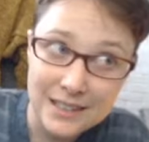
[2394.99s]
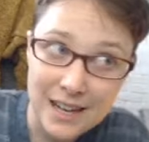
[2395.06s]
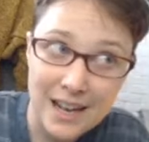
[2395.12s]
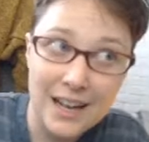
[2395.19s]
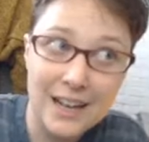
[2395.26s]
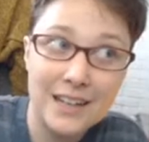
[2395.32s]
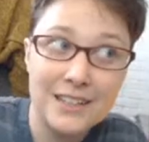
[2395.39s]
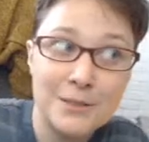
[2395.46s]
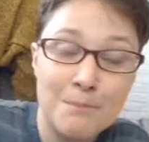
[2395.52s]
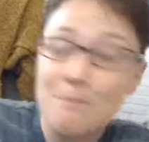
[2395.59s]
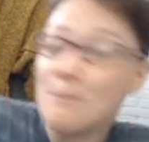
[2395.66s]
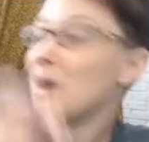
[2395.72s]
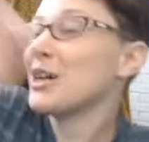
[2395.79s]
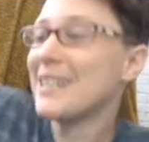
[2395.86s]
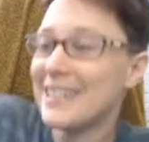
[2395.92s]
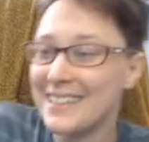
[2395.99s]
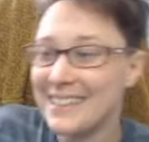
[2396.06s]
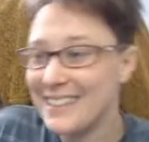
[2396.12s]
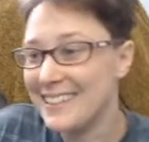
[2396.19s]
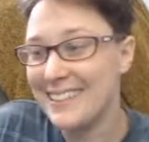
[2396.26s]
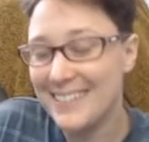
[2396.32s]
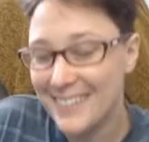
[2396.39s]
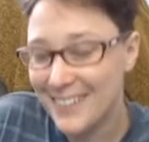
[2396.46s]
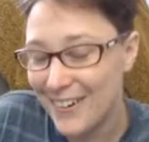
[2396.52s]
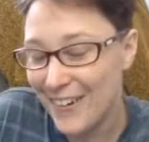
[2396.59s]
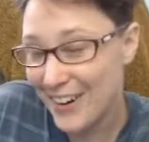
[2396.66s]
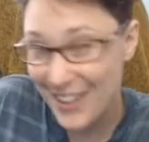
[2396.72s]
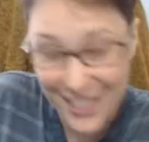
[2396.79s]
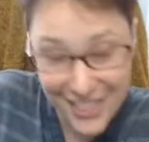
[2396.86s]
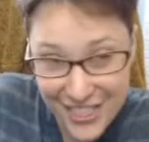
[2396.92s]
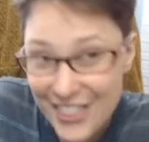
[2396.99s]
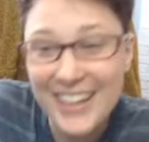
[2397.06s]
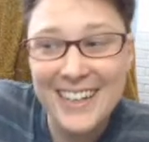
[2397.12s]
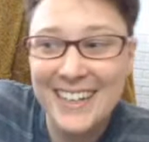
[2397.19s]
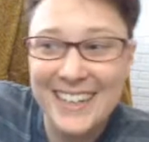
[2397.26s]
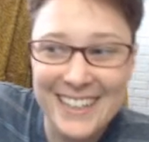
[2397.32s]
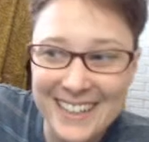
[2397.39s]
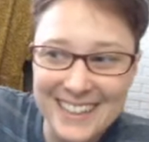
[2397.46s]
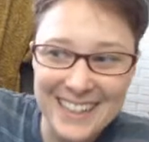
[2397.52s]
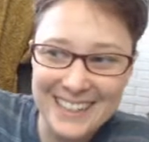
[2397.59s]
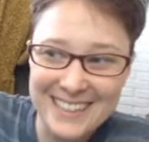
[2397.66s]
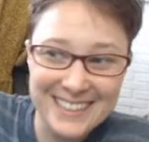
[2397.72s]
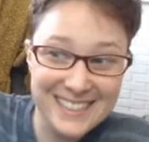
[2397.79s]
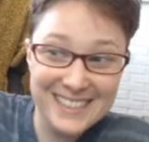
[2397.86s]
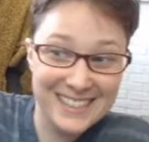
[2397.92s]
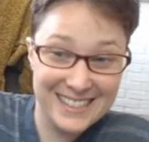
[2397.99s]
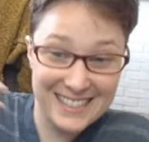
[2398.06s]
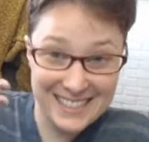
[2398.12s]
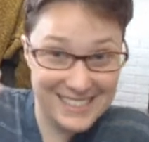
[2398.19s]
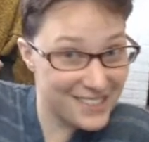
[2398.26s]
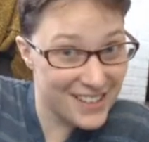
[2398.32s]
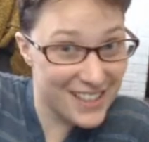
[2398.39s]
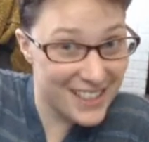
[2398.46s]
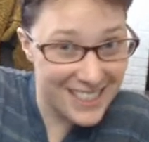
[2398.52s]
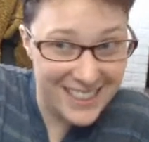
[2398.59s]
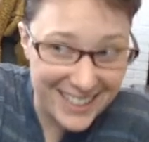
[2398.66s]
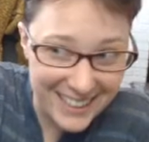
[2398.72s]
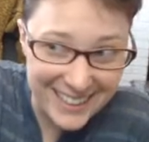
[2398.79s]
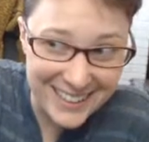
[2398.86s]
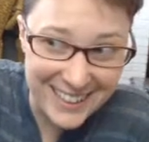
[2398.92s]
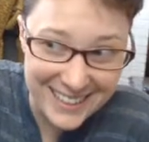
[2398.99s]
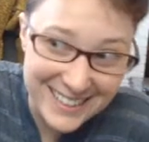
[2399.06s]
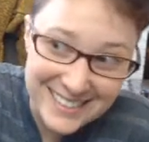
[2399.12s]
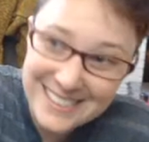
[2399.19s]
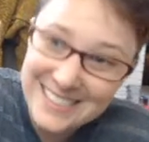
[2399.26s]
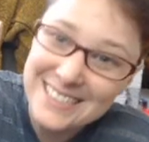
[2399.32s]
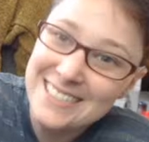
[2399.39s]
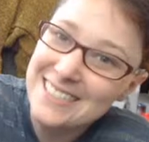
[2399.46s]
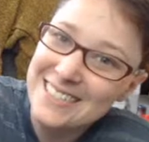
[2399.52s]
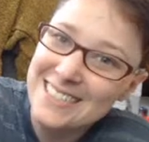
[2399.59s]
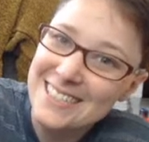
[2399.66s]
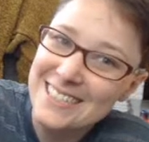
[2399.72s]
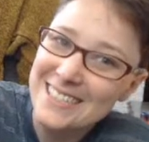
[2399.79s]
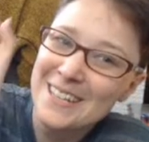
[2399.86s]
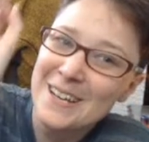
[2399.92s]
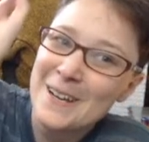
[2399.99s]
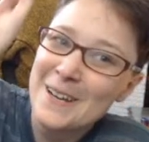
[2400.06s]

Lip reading: and marketing are a thing that exists.